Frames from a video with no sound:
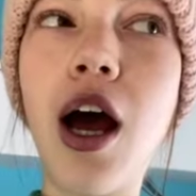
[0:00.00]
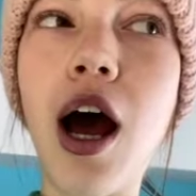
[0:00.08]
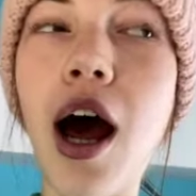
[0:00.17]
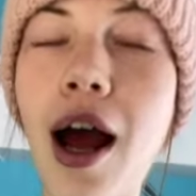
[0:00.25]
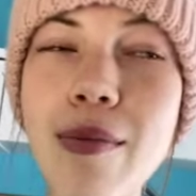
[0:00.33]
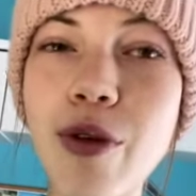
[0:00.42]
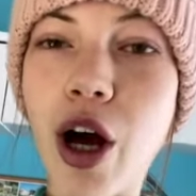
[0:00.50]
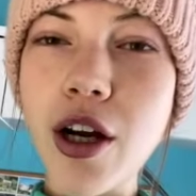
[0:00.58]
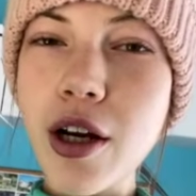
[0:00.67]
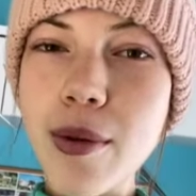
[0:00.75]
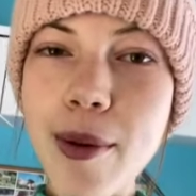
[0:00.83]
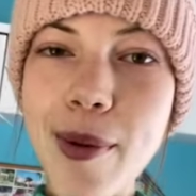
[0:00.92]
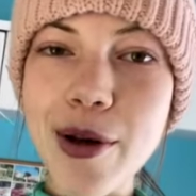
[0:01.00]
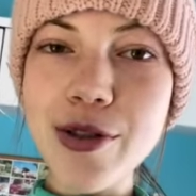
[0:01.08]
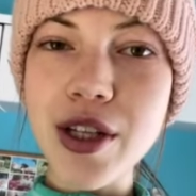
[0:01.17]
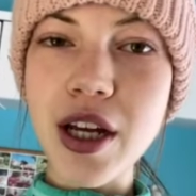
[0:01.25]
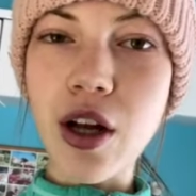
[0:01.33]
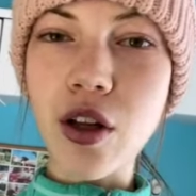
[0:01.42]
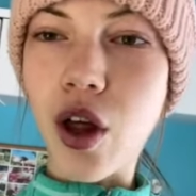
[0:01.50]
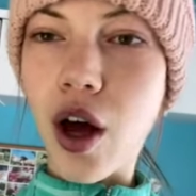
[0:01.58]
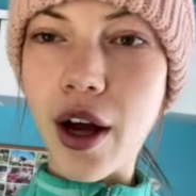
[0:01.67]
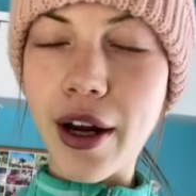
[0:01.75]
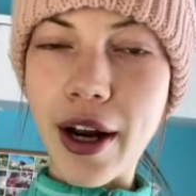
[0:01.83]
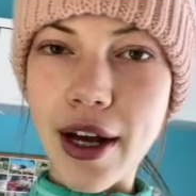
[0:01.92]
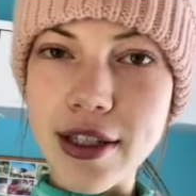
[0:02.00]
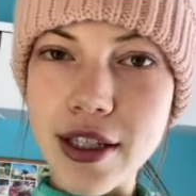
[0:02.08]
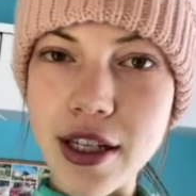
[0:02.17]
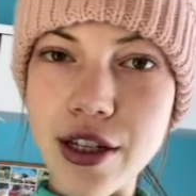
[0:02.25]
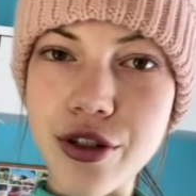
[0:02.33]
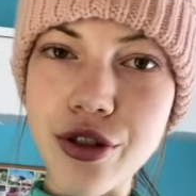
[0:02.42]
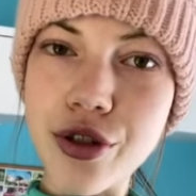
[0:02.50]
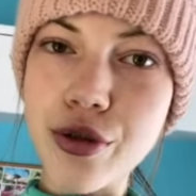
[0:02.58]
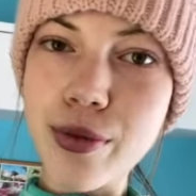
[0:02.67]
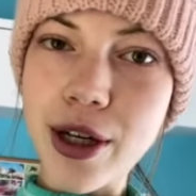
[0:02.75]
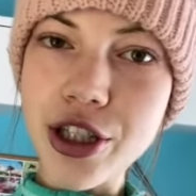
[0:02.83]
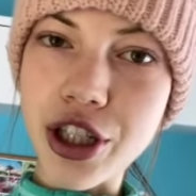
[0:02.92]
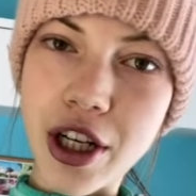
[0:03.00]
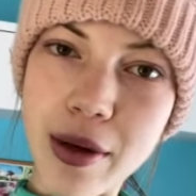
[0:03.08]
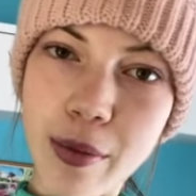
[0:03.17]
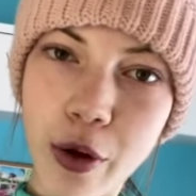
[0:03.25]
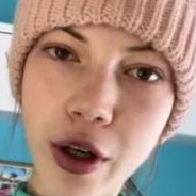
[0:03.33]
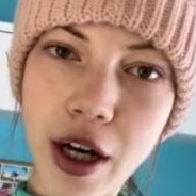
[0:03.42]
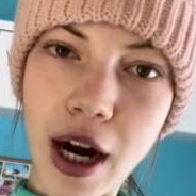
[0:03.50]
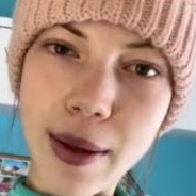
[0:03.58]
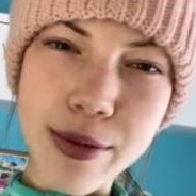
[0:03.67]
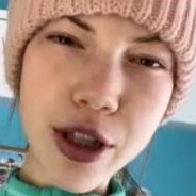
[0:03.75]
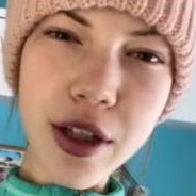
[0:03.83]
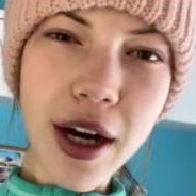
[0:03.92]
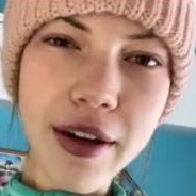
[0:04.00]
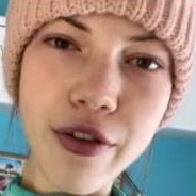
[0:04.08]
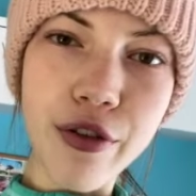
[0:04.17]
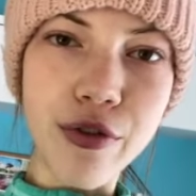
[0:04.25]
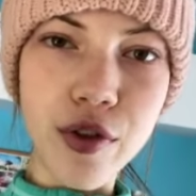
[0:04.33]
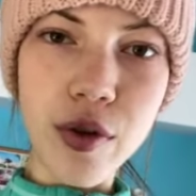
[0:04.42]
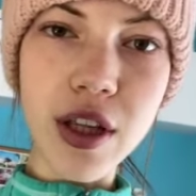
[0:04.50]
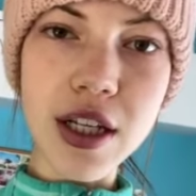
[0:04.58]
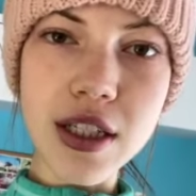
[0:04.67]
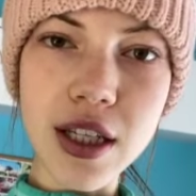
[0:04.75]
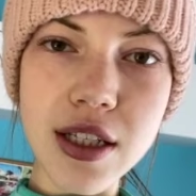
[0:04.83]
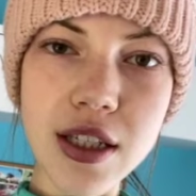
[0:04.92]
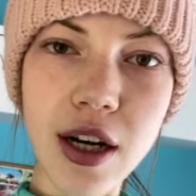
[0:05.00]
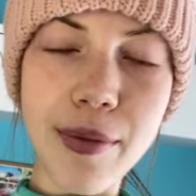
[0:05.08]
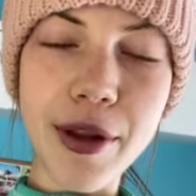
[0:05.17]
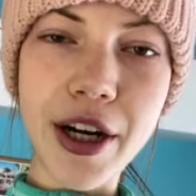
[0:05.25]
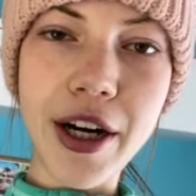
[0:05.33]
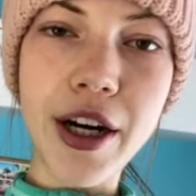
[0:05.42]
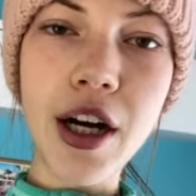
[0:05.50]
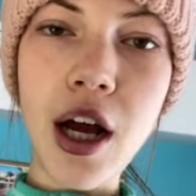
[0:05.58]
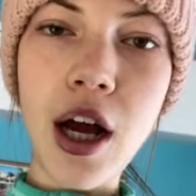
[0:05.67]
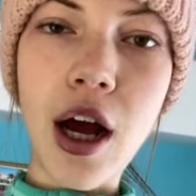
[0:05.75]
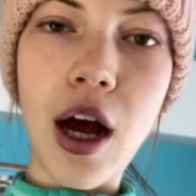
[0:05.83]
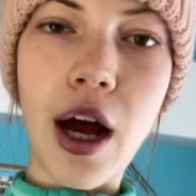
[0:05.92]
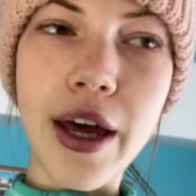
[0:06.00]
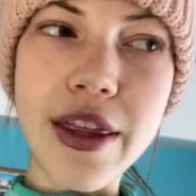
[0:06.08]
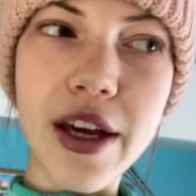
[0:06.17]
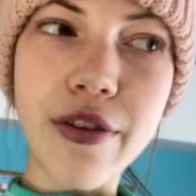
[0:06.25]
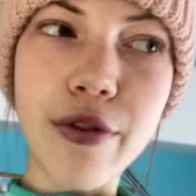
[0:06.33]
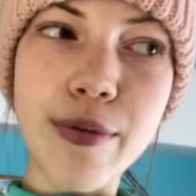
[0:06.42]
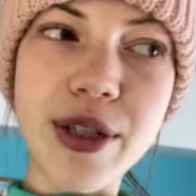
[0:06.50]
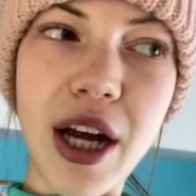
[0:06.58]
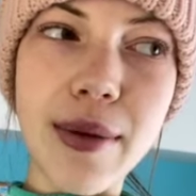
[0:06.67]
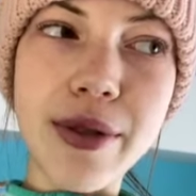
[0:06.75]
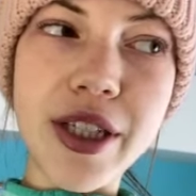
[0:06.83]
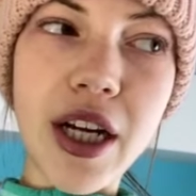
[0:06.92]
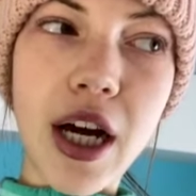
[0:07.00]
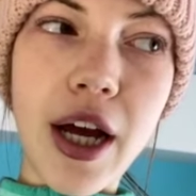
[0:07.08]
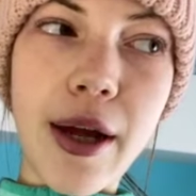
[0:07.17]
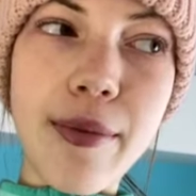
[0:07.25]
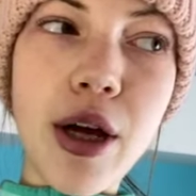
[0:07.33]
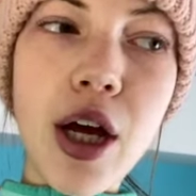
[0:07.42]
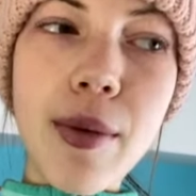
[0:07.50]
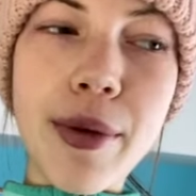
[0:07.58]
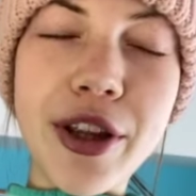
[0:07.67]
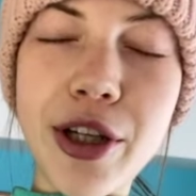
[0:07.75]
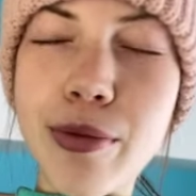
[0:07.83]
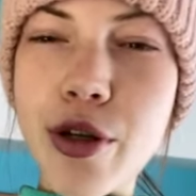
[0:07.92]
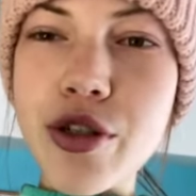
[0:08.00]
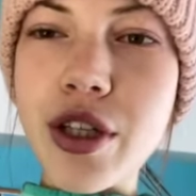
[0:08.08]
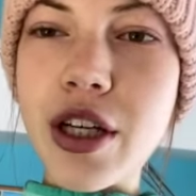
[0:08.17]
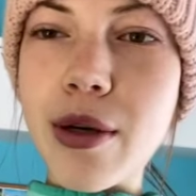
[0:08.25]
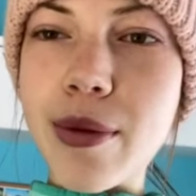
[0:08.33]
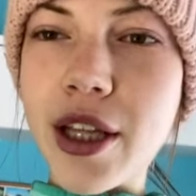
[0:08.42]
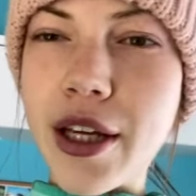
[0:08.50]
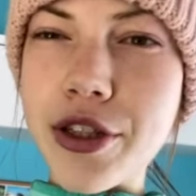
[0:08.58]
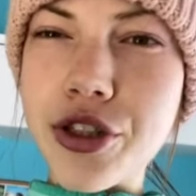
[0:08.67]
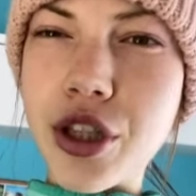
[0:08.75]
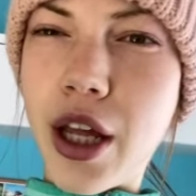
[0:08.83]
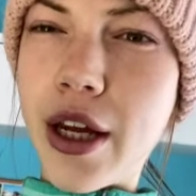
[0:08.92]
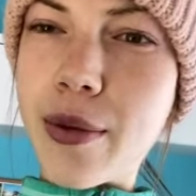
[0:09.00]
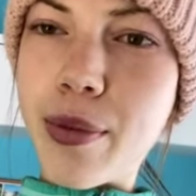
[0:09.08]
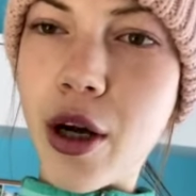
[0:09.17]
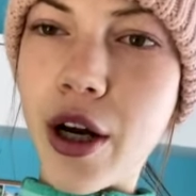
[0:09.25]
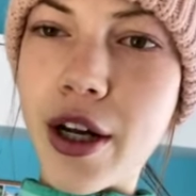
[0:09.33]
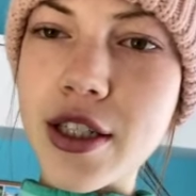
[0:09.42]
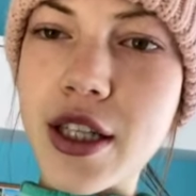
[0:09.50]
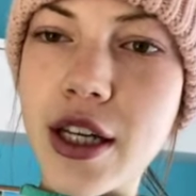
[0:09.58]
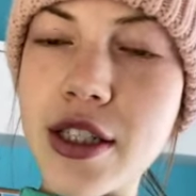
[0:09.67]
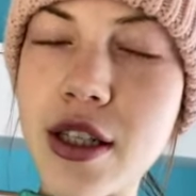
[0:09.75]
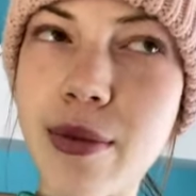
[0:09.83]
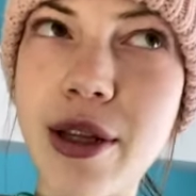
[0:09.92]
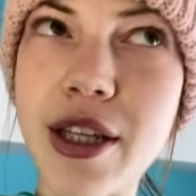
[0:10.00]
I'm not going to be posting a lot on Etsy too much anymore. I'm still going to have a few things listed up there, I think, from time to time, but they're mostly going to be like Schleich products, like some of the